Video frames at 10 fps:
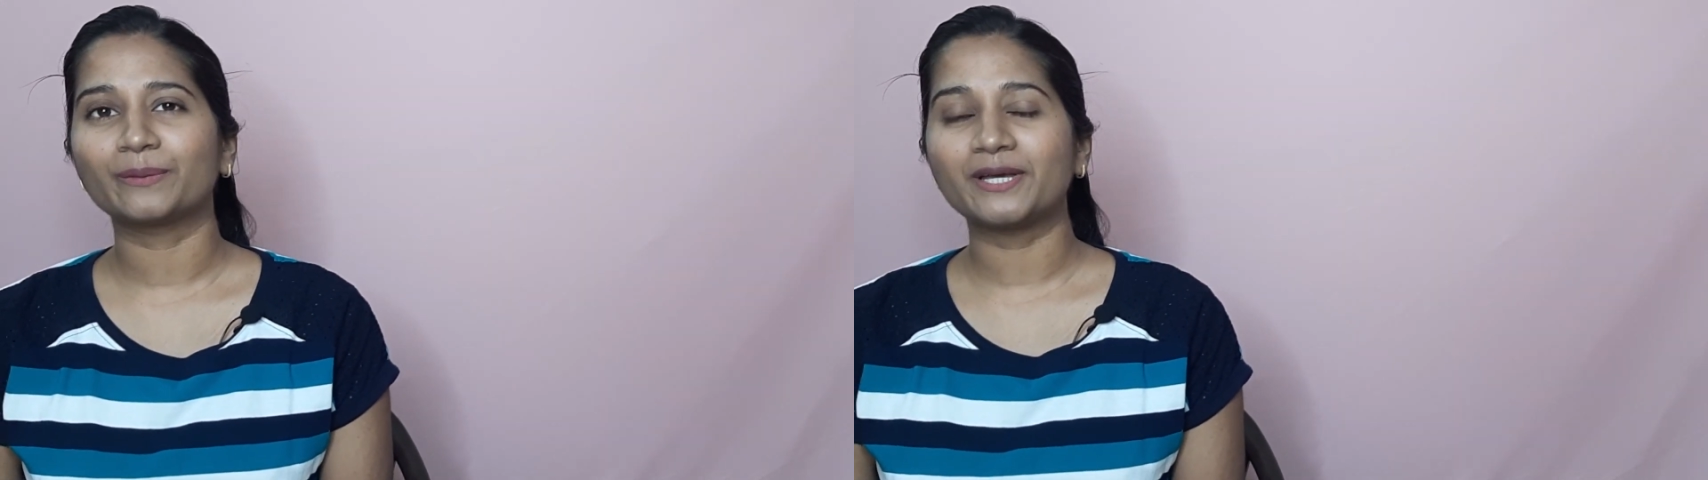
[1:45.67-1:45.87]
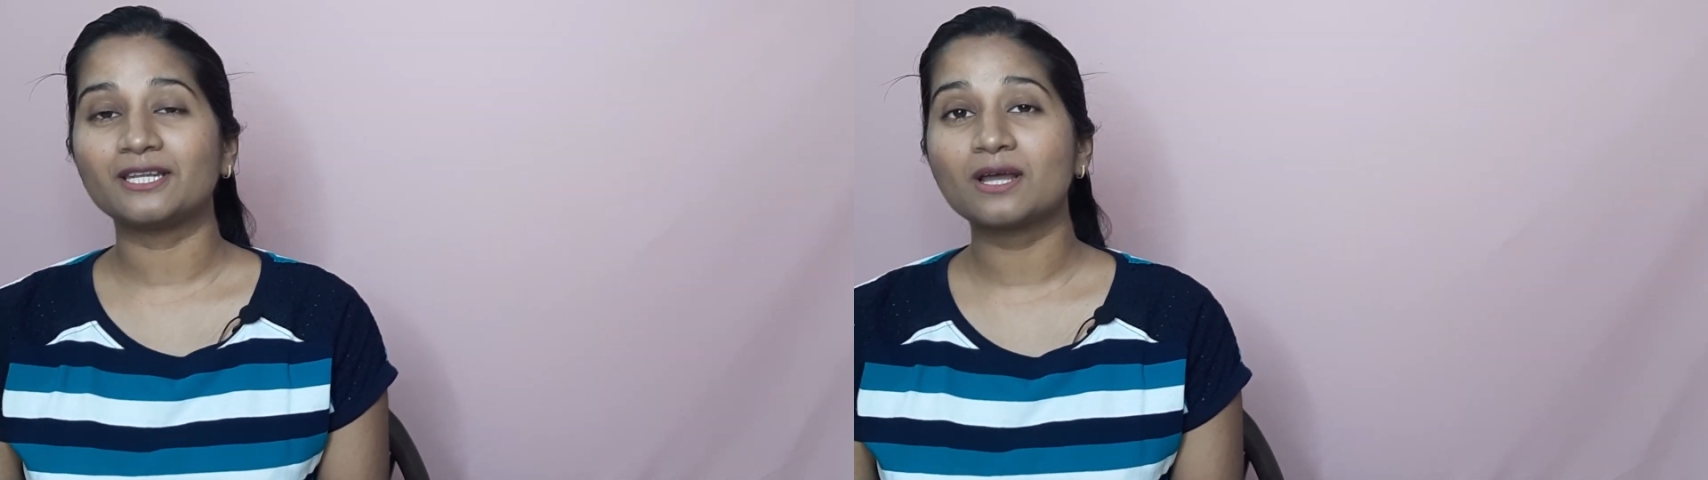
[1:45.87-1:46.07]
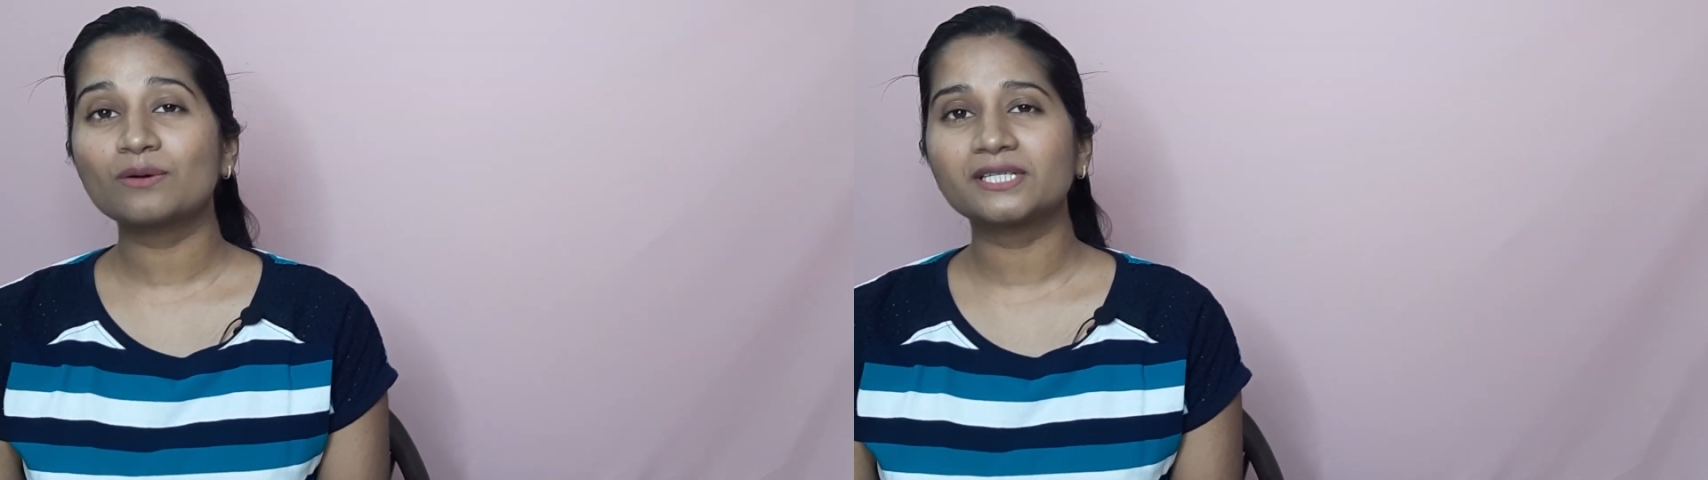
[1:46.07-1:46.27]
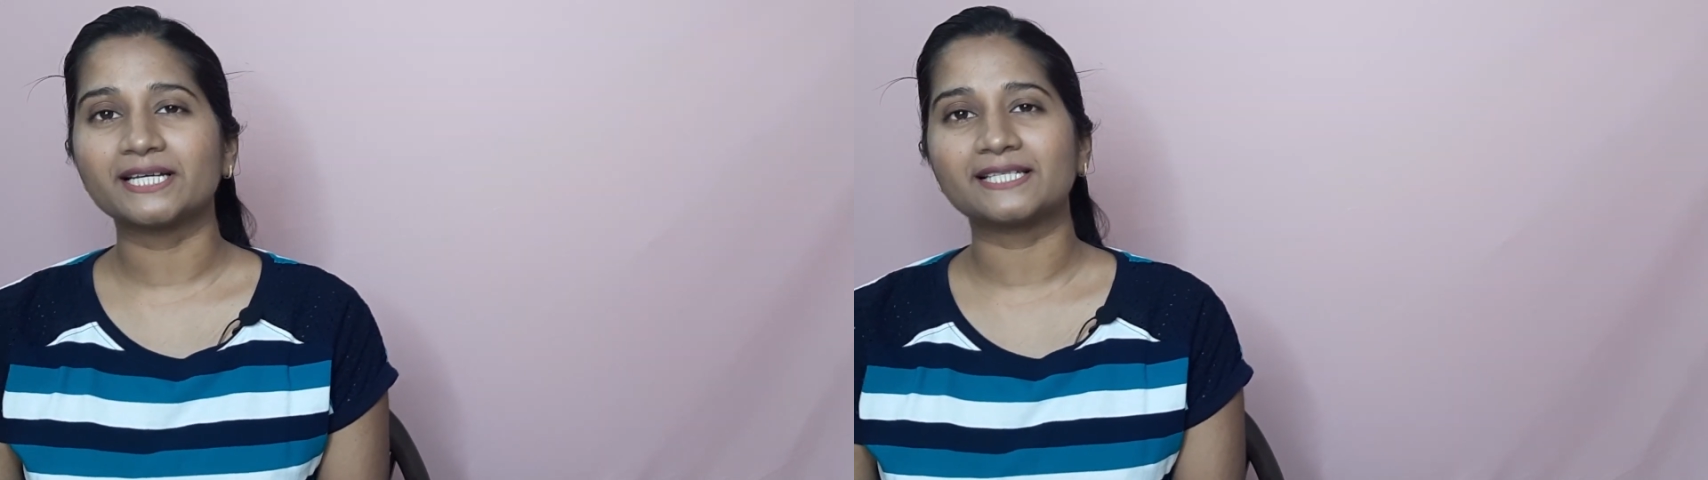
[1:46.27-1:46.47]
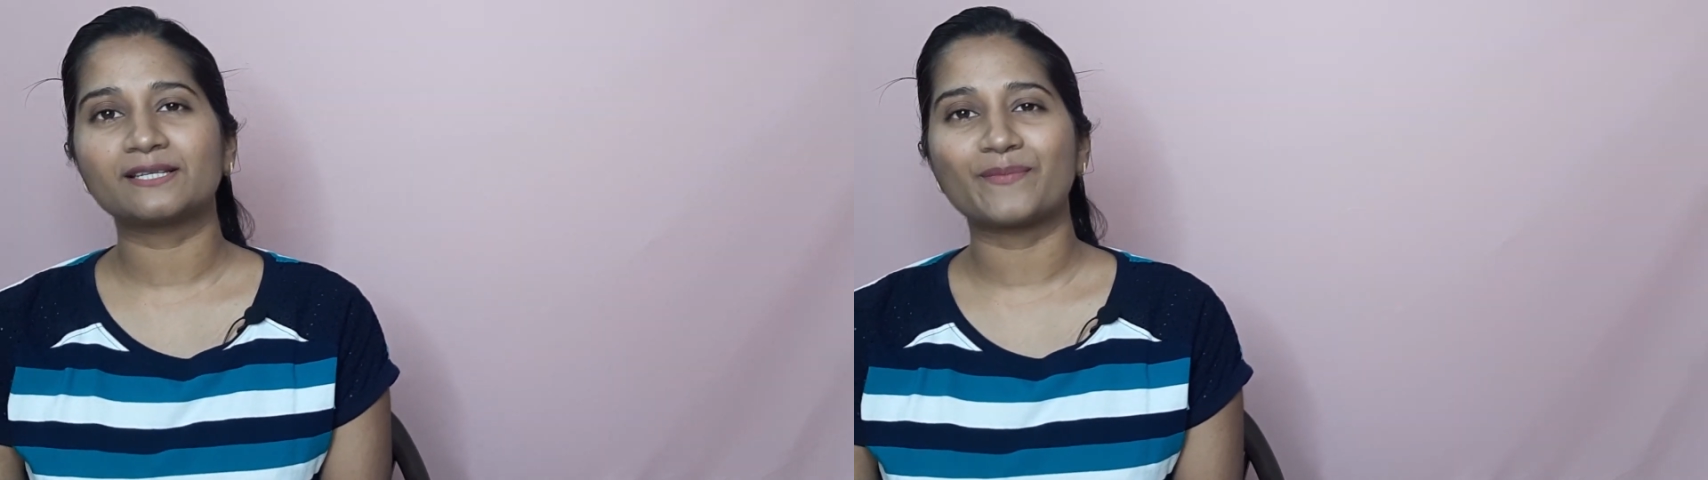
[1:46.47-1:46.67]
be
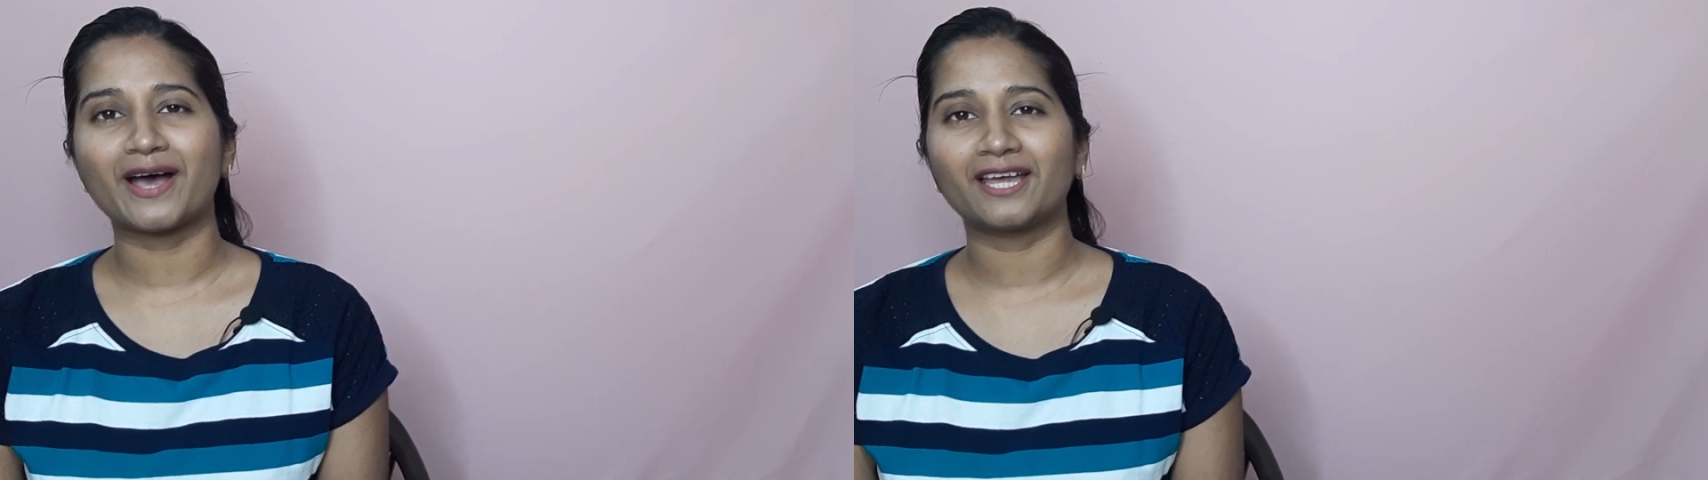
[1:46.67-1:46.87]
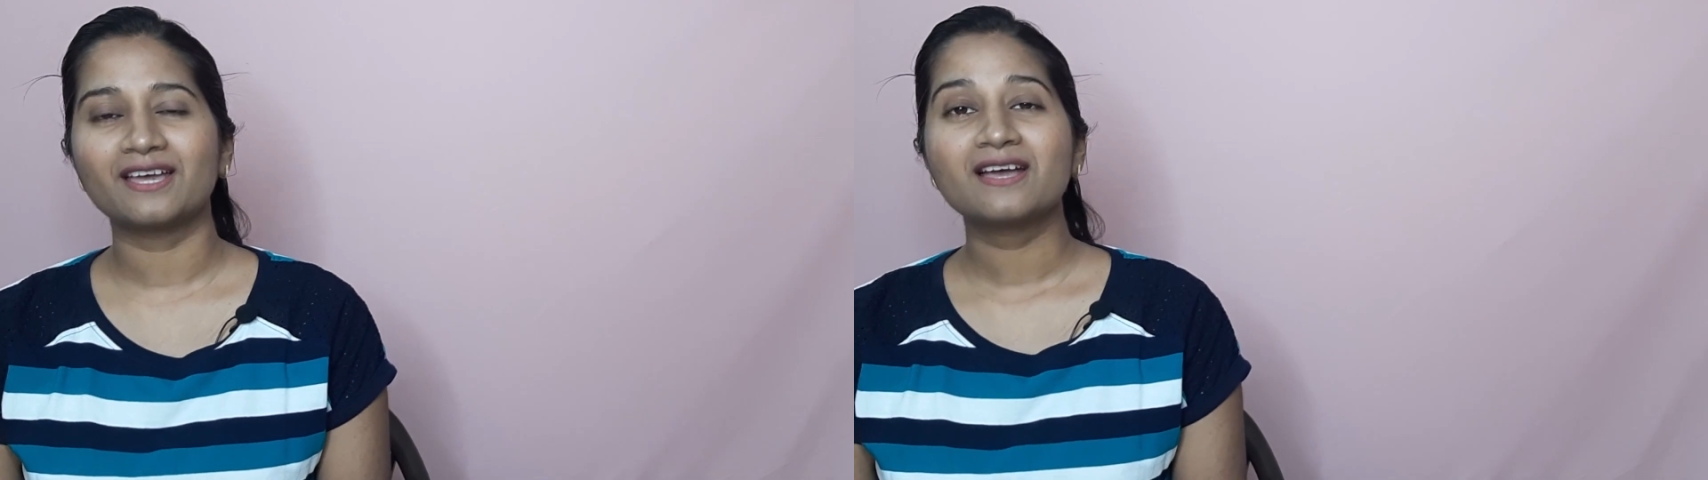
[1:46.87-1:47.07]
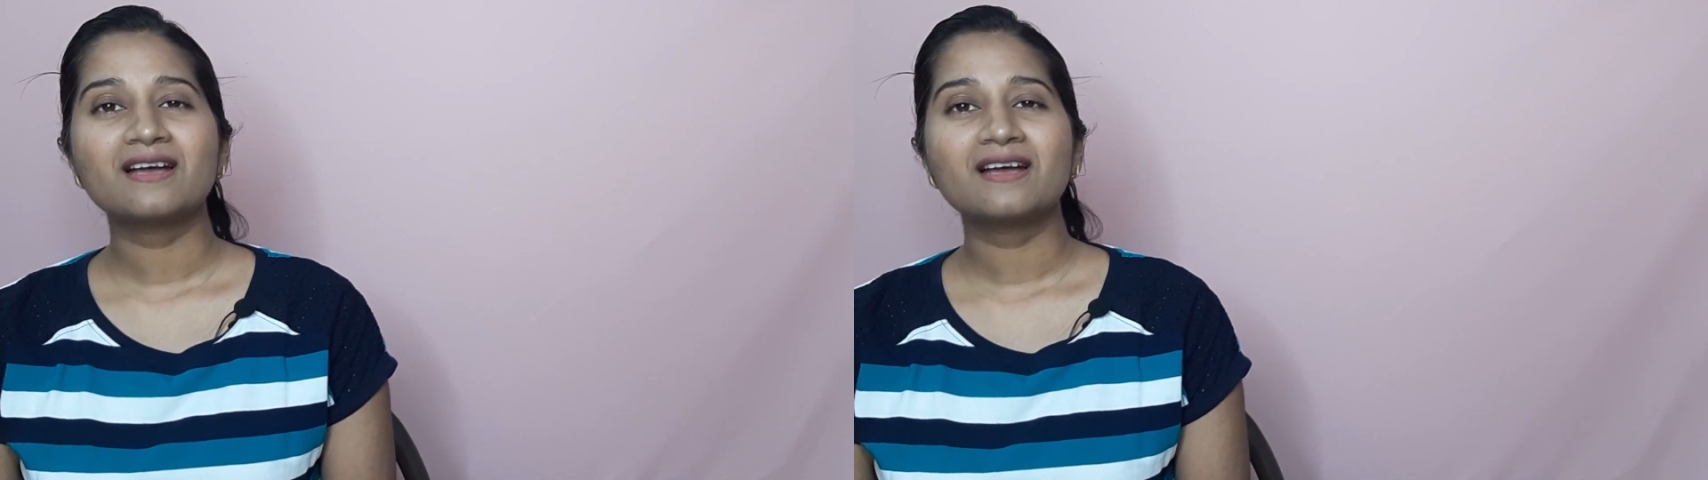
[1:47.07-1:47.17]
noticed by